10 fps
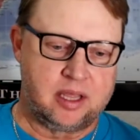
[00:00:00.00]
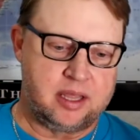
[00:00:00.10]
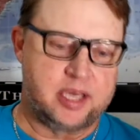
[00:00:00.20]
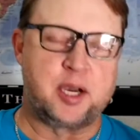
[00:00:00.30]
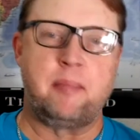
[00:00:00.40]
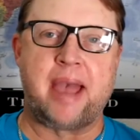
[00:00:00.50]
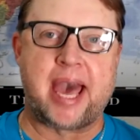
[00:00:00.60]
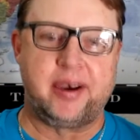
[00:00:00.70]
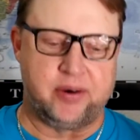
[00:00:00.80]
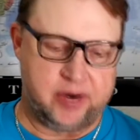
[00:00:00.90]
the
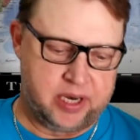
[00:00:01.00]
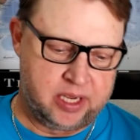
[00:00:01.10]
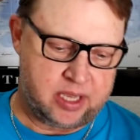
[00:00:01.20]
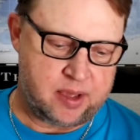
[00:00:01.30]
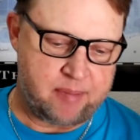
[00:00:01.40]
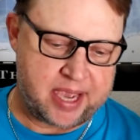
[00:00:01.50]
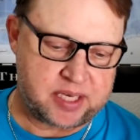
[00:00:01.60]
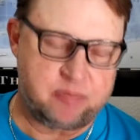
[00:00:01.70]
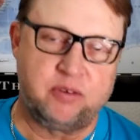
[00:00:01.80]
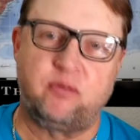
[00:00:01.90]
Commander. It
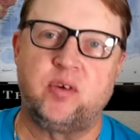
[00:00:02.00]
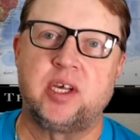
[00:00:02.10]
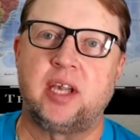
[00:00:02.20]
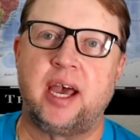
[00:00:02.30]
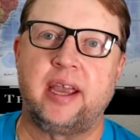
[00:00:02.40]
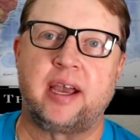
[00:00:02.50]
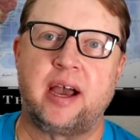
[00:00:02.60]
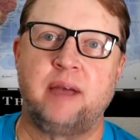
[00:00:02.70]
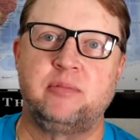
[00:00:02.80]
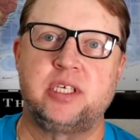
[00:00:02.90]
makes me feel like
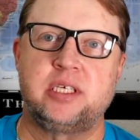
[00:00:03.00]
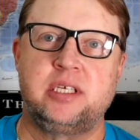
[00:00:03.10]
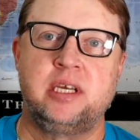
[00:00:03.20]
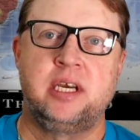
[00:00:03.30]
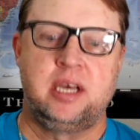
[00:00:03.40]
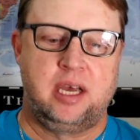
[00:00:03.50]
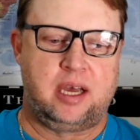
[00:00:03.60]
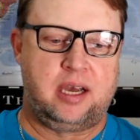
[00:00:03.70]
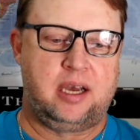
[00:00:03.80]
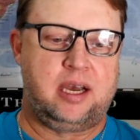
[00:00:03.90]
I'm just
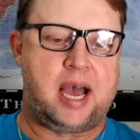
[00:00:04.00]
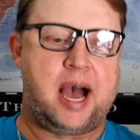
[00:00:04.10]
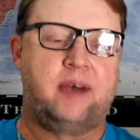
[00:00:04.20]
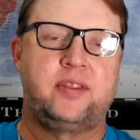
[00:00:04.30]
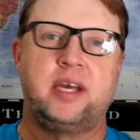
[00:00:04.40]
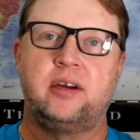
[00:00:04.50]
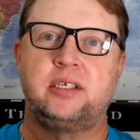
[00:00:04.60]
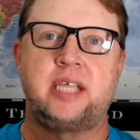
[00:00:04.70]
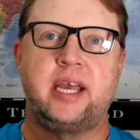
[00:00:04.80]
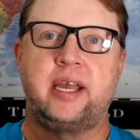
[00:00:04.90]
out there
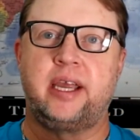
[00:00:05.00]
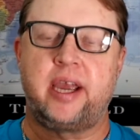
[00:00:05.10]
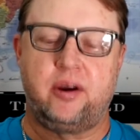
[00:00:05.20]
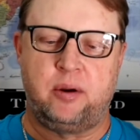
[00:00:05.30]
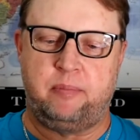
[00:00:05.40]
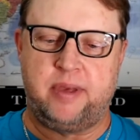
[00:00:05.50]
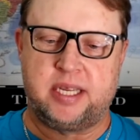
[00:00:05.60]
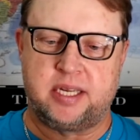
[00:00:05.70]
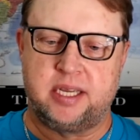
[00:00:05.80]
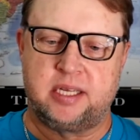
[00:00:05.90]
taking care of
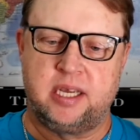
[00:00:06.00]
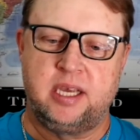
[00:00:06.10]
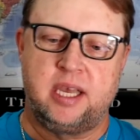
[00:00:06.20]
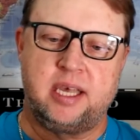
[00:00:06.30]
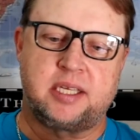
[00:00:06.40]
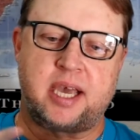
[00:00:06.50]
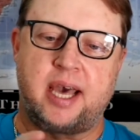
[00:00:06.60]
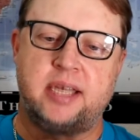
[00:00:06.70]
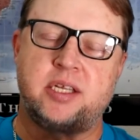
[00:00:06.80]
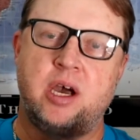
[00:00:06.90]
business. It's
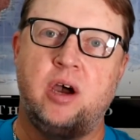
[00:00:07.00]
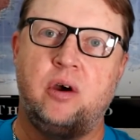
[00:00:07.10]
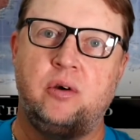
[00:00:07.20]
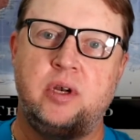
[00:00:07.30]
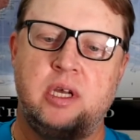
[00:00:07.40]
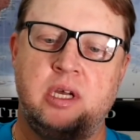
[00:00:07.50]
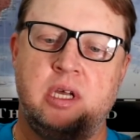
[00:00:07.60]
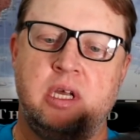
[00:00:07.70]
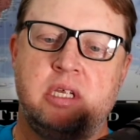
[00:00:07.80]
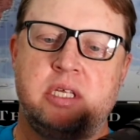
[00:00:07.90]
got its own
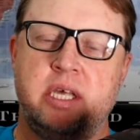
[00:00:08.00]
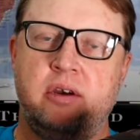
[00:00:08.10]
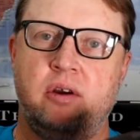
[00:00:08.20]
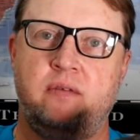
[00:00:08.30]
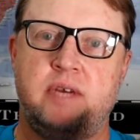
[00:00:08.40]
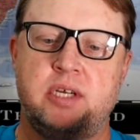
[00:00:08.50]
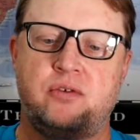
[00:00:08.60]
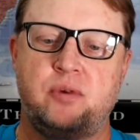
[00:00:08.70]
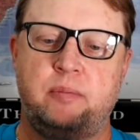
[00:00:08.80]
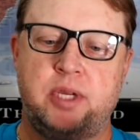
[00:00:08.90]
center of
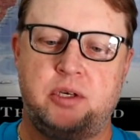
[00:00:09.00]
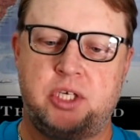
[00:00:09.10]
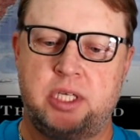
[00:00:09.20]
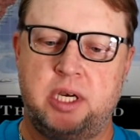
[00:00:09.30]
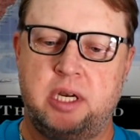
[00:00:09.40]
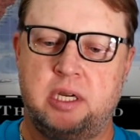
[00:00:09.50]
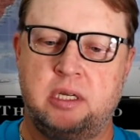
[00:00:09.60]
distribution